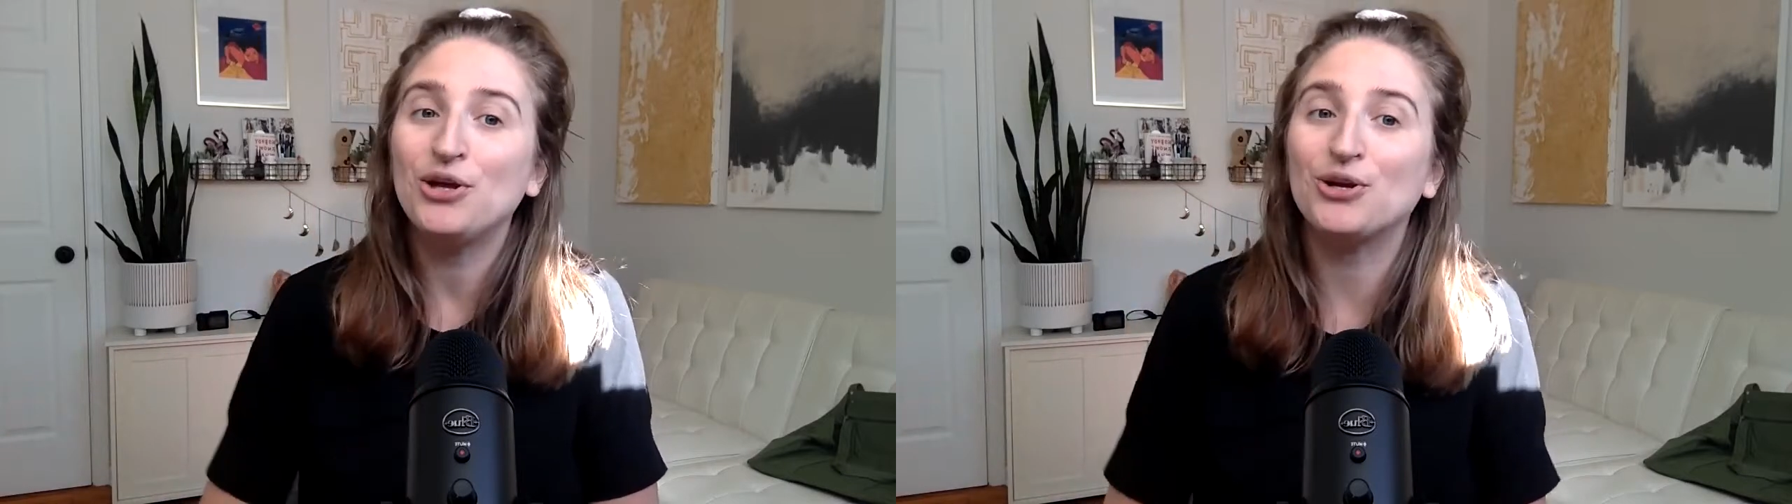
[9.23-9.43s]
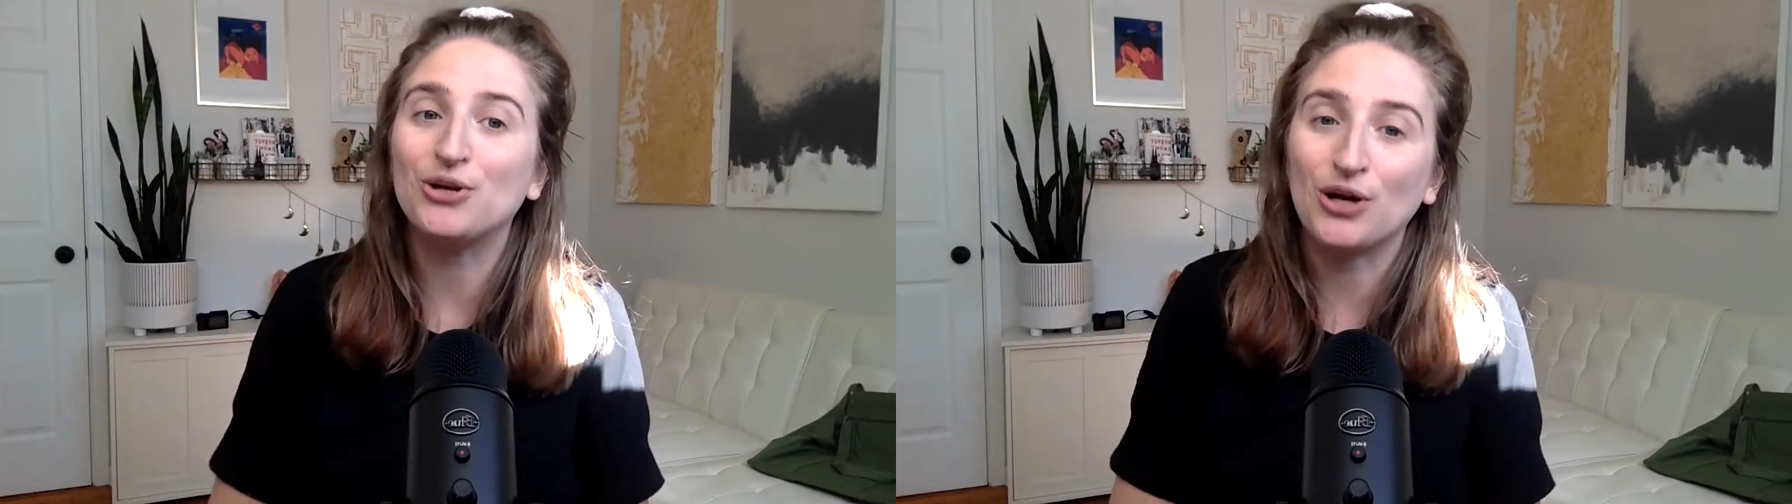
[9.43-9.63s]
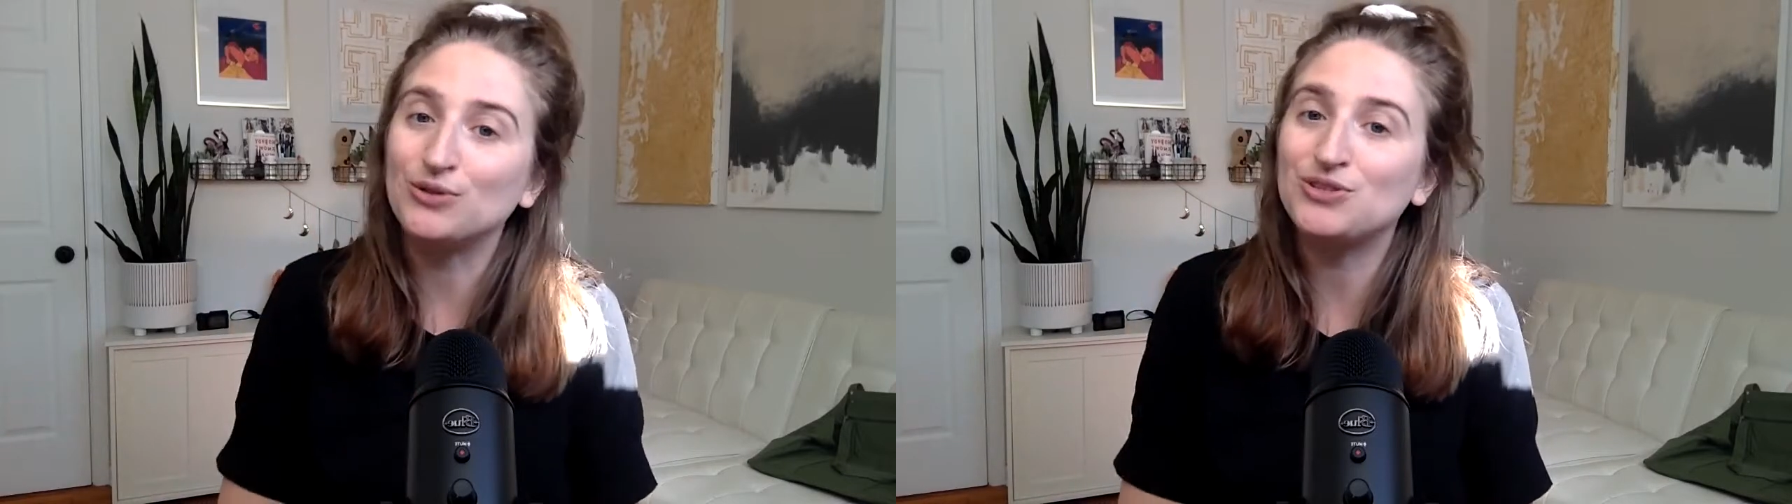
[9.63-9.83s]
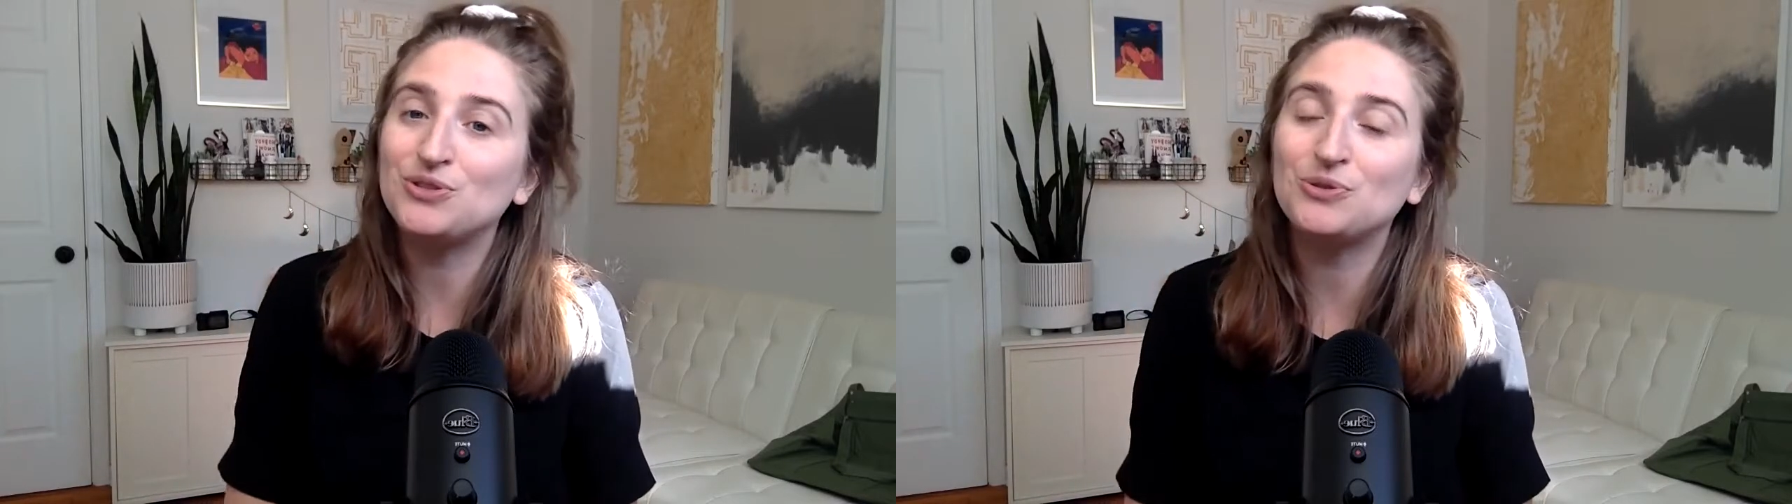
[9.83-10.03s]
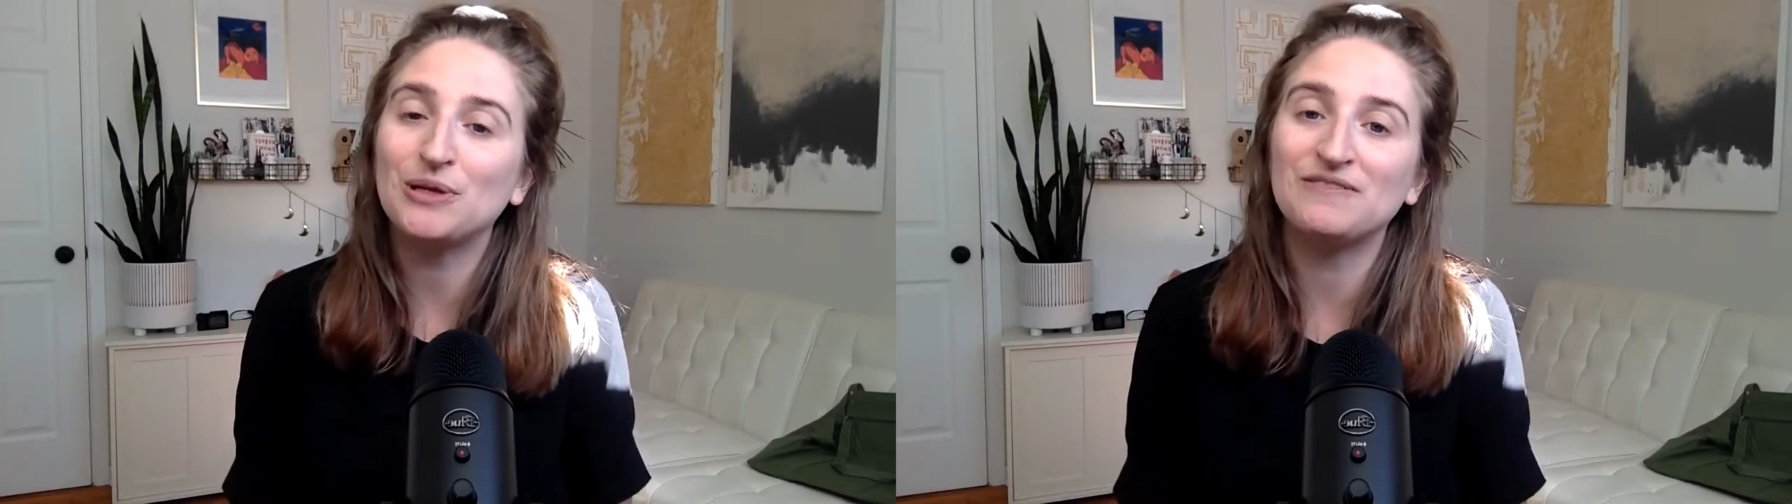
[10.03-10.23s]
your
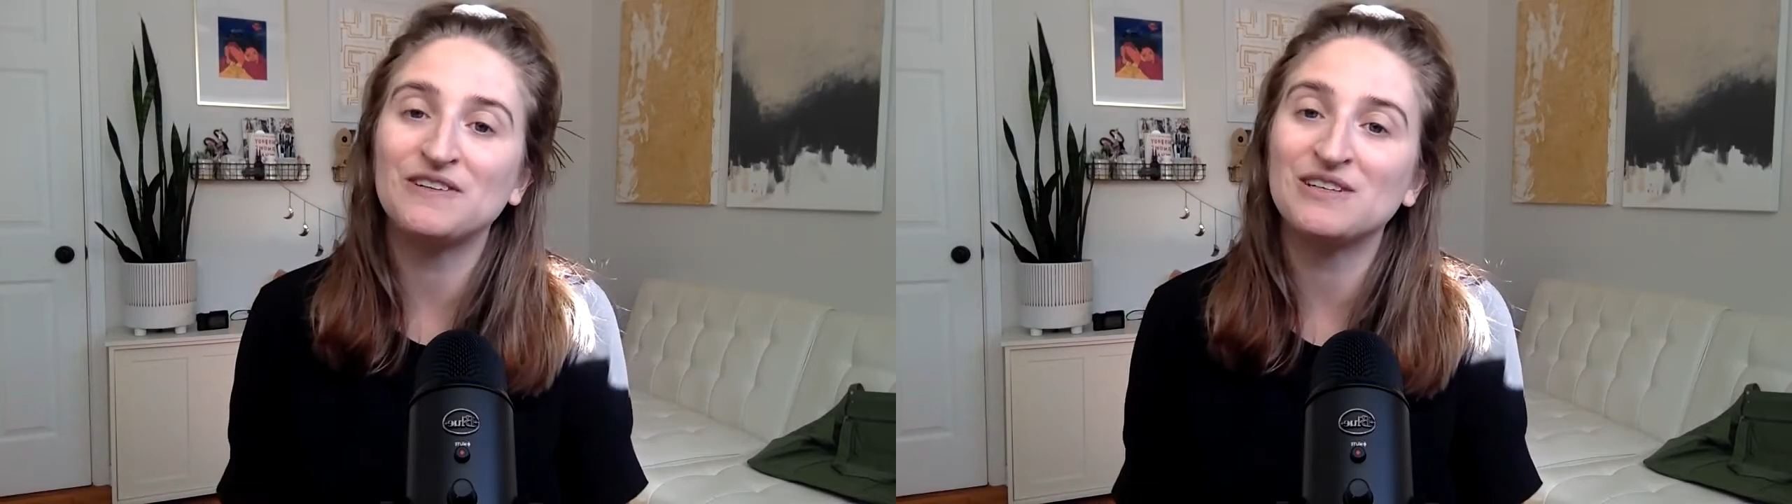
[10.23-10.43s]
go-to creative